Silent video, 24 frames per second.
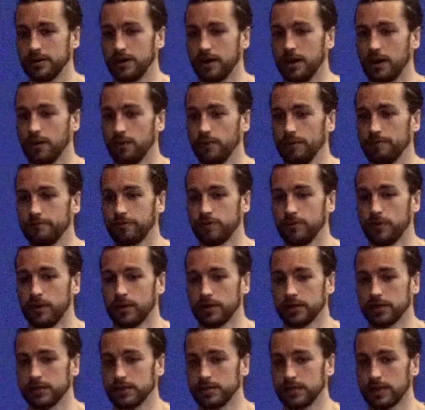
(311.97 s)
I went for
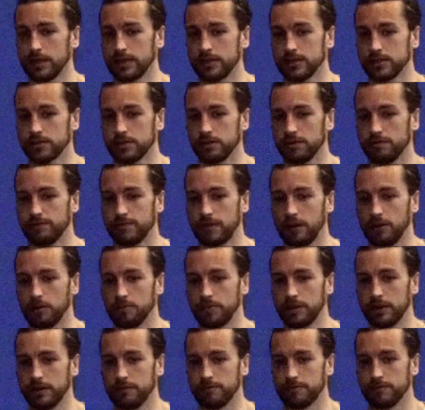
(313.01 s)
one and sort of felt
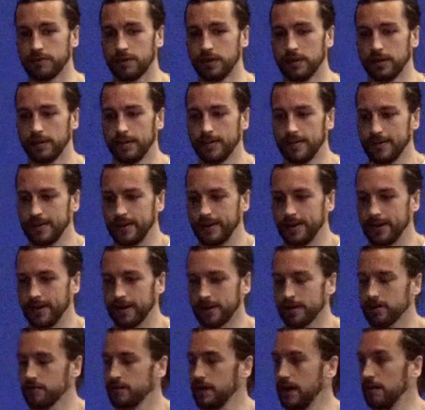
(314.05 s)
a bit
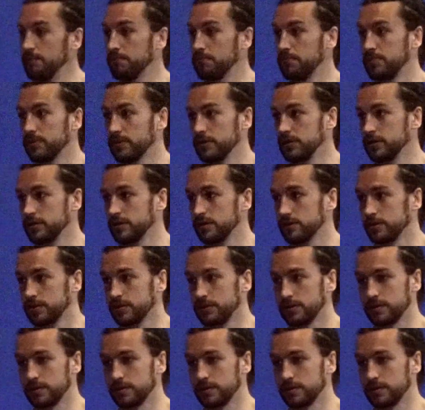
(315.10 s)
of cramp, and